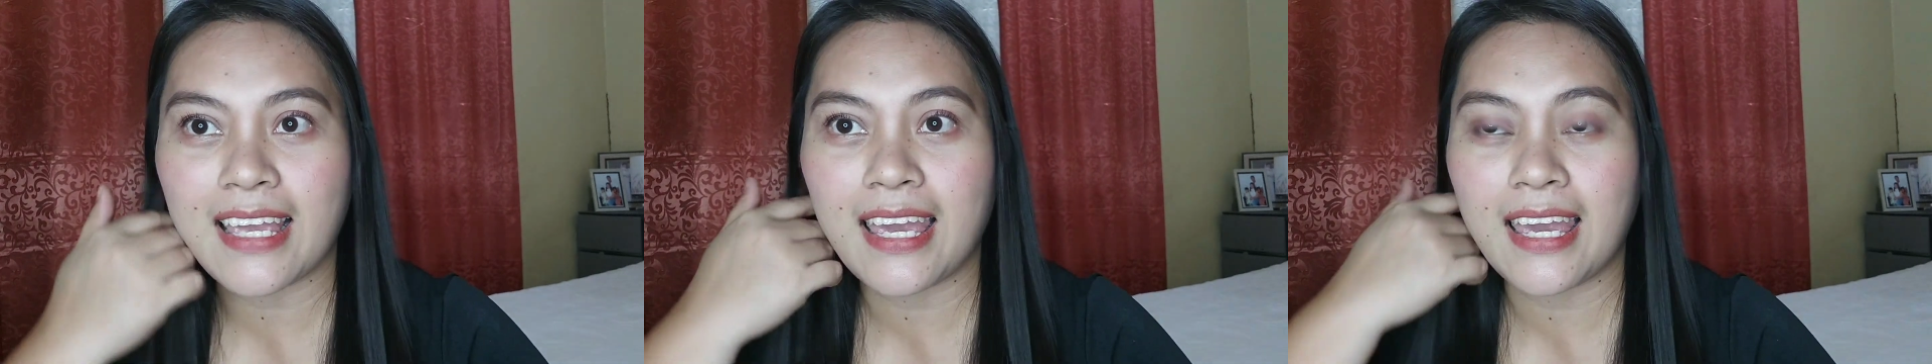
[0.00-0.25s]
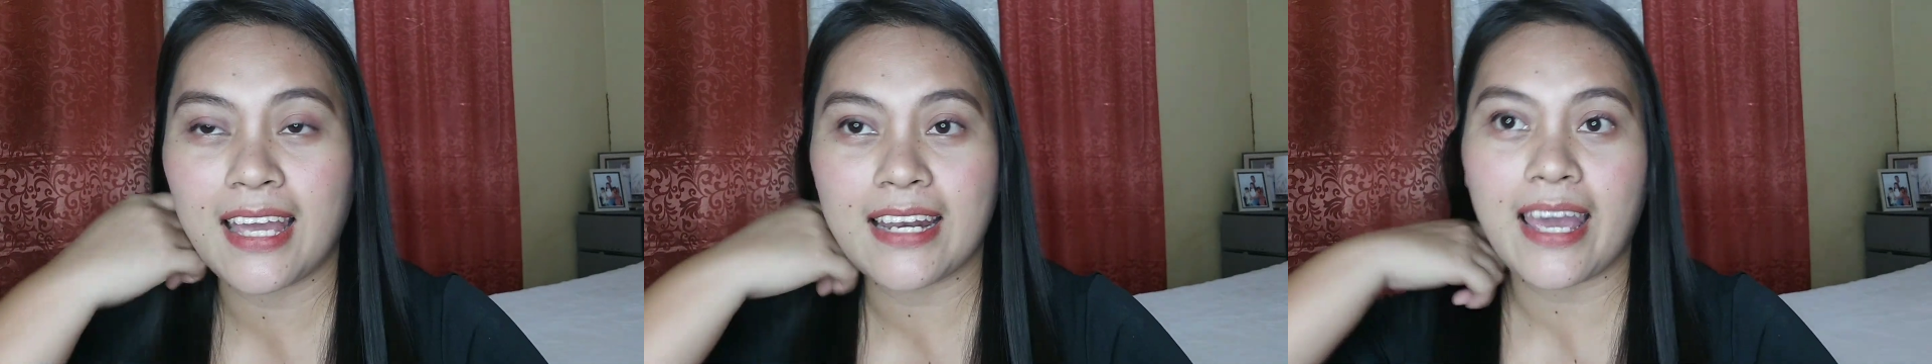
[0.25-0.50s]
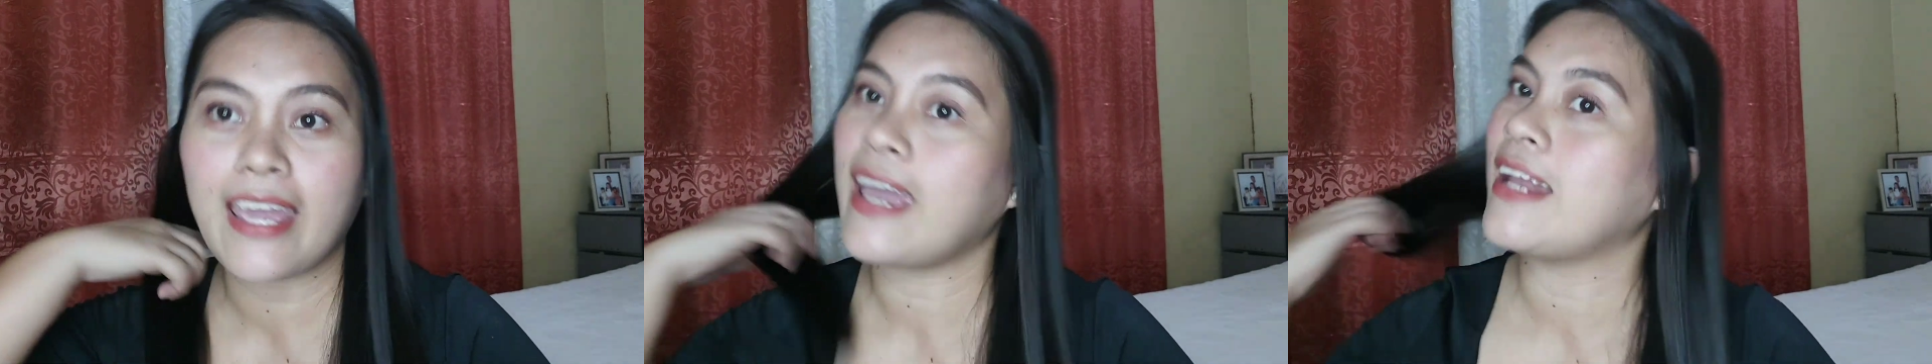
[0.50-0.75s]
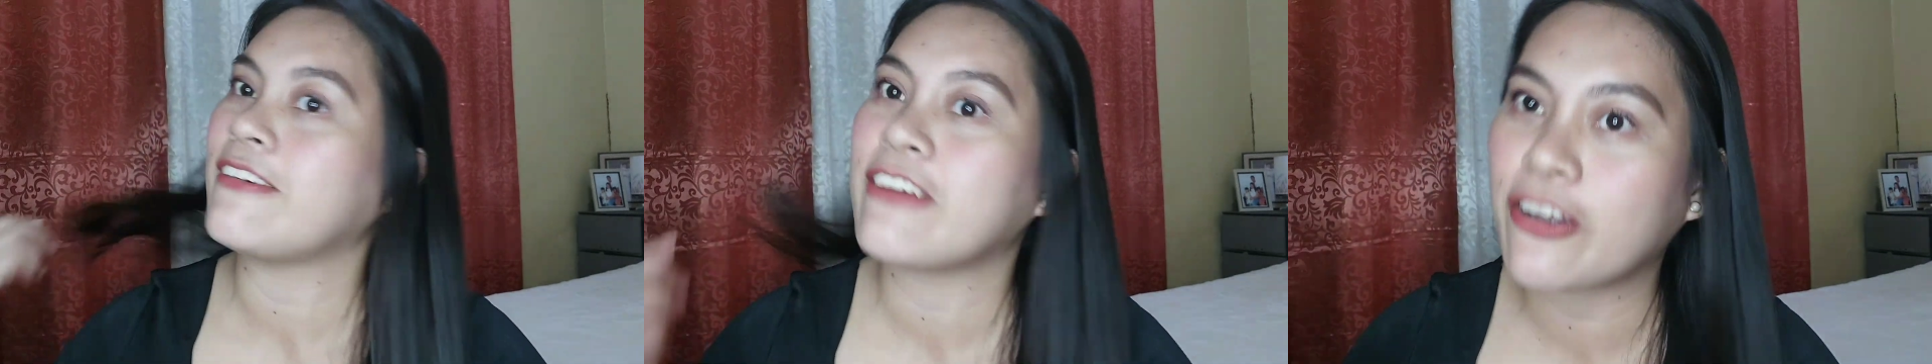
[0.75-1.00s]
and I
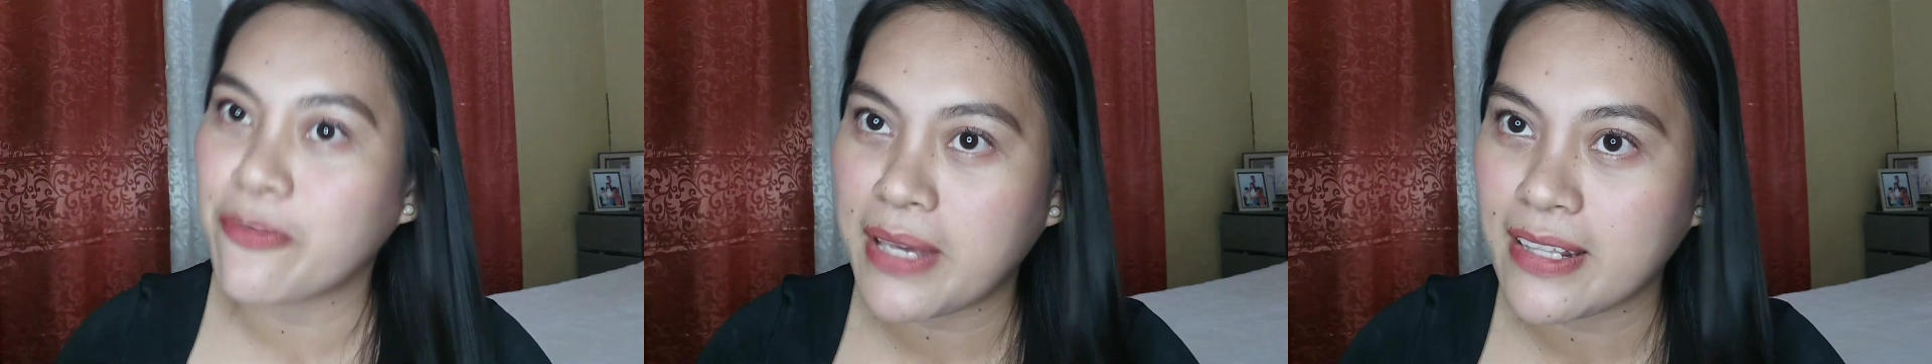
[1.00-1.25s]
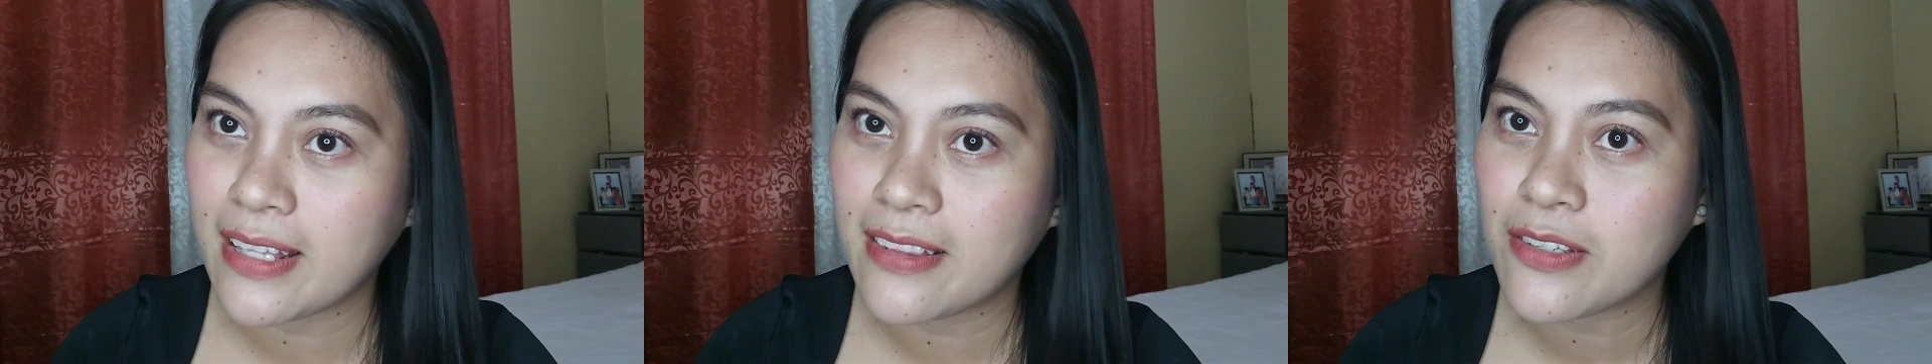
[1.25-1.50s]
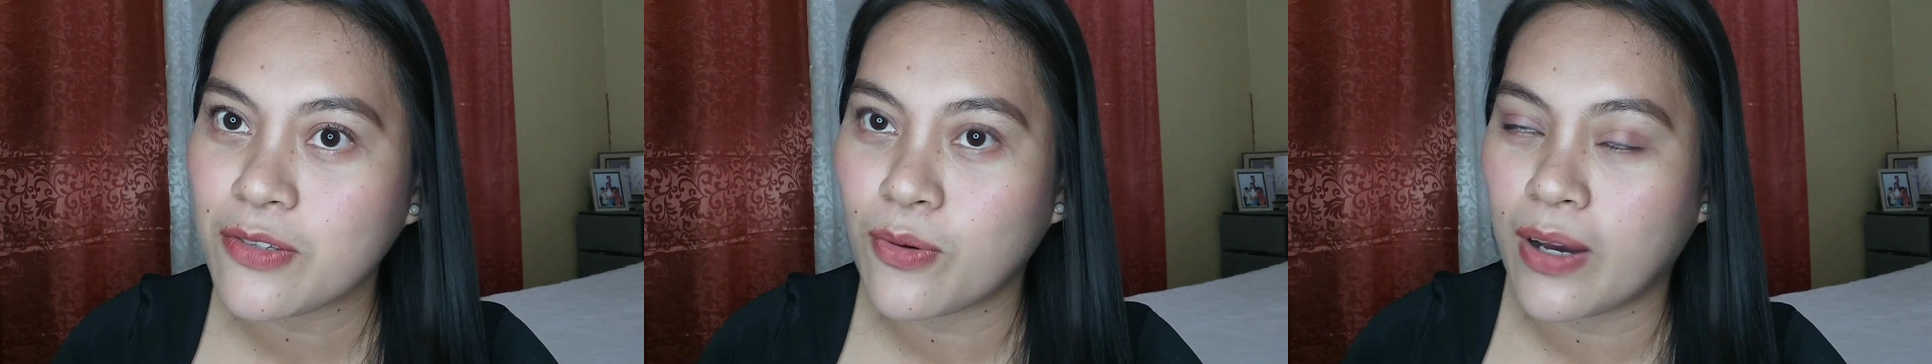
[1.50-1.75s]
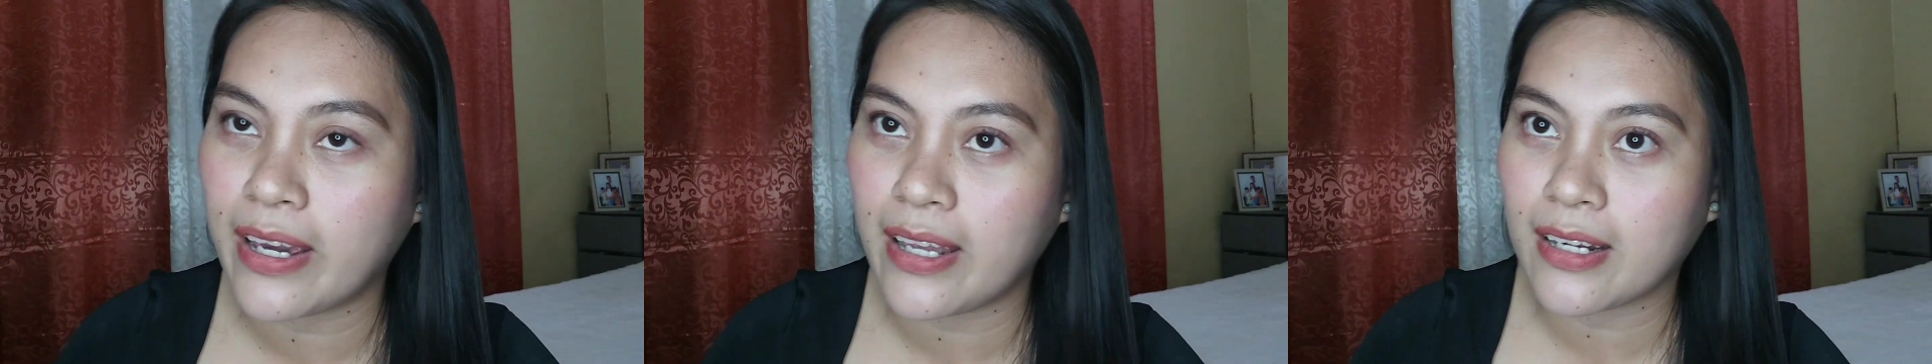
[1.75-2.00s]
highly recommended this
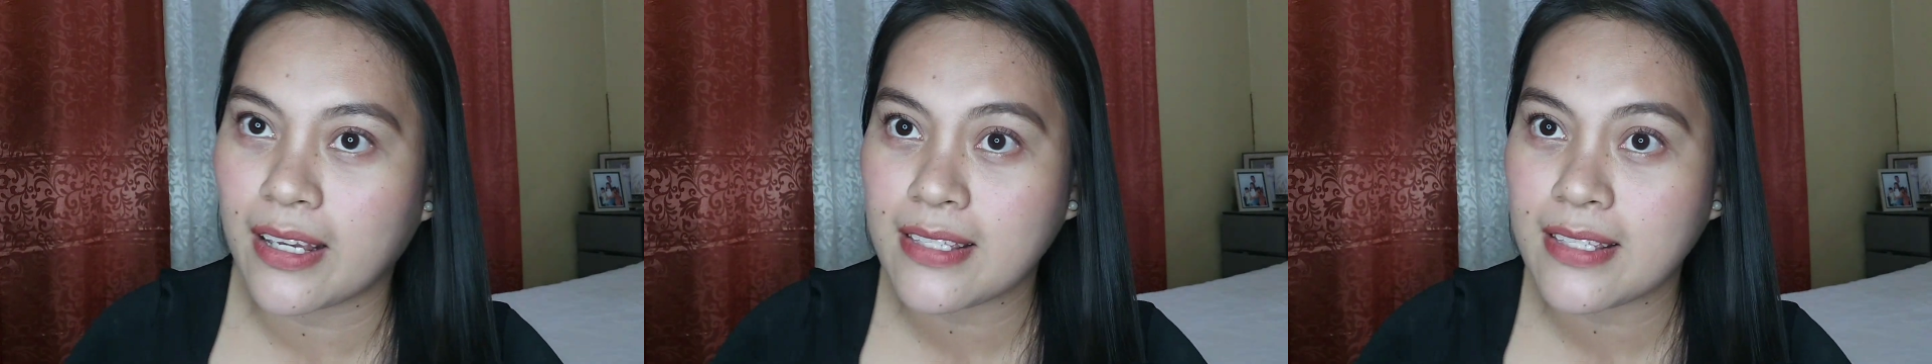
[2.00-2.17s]
one